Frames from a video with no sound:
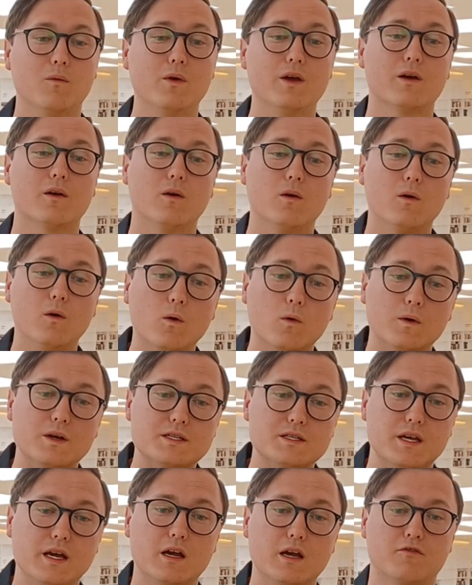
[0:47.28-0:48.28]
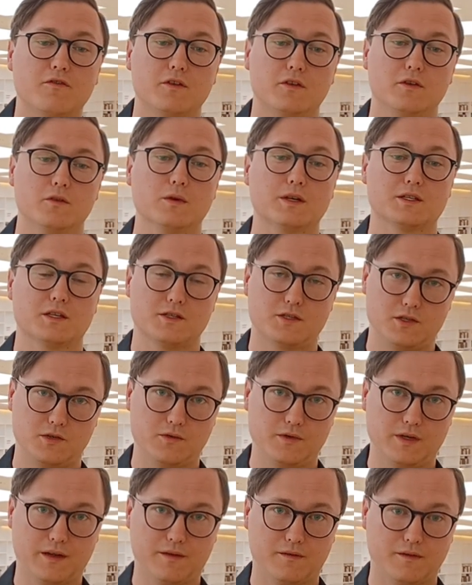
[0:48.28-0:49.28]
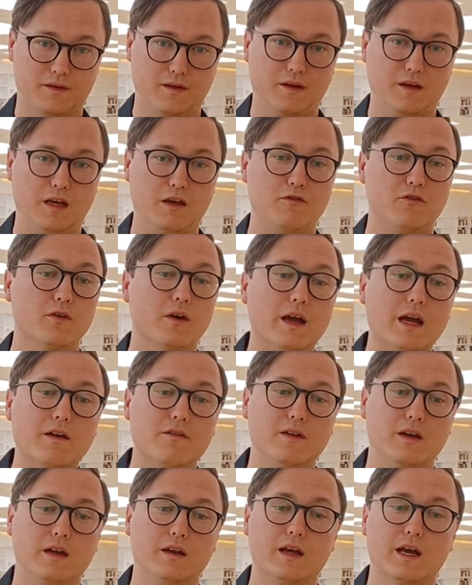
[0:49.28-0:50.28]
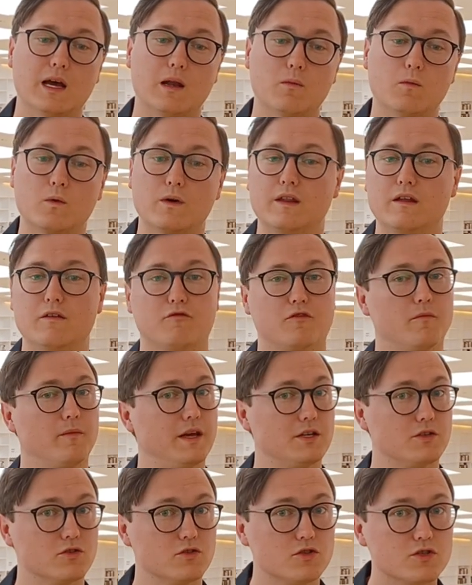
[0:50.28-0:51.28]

We are always here for you as a student. If you ever need help with information